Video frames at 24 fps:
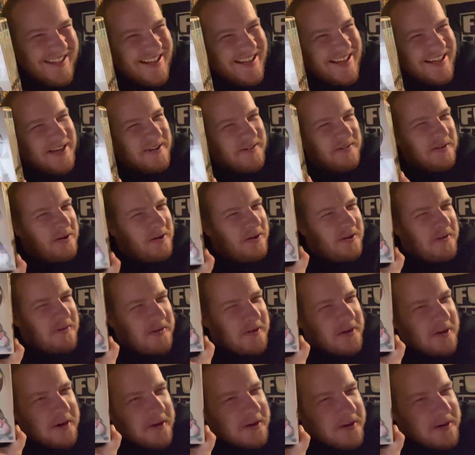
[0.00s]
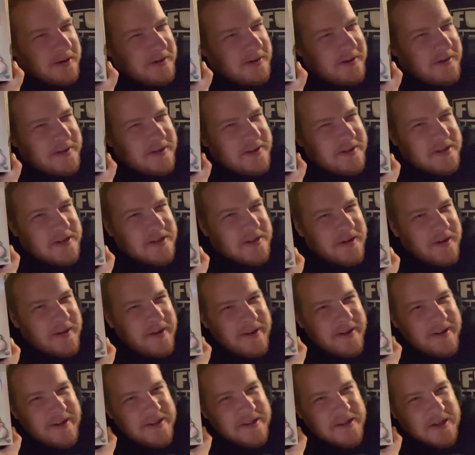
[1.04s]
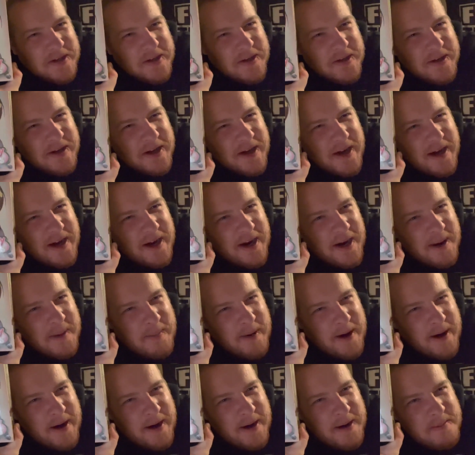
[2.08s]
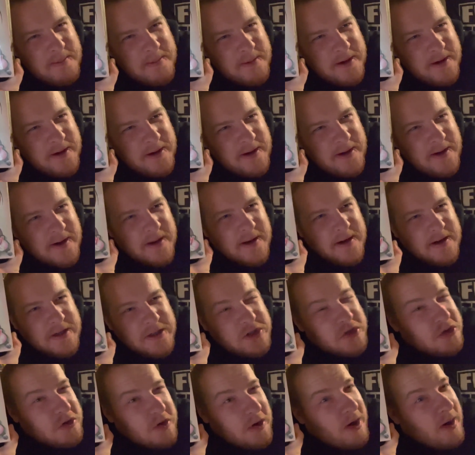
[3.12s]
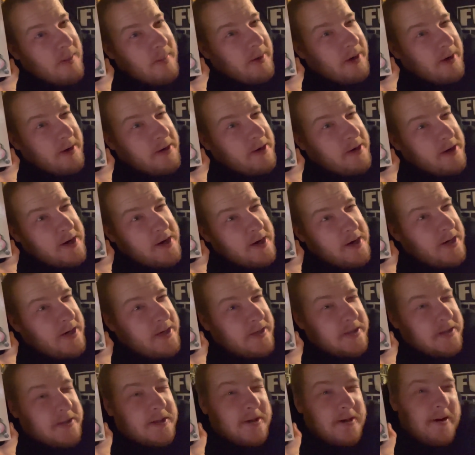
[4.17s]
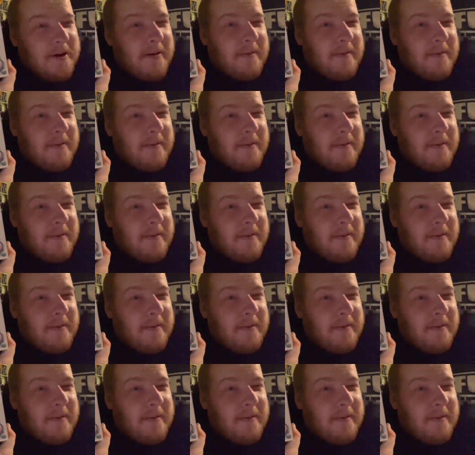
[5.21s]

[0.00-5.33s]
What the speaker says: even heard of this? It's called I Buy Me Strawberry Eggs.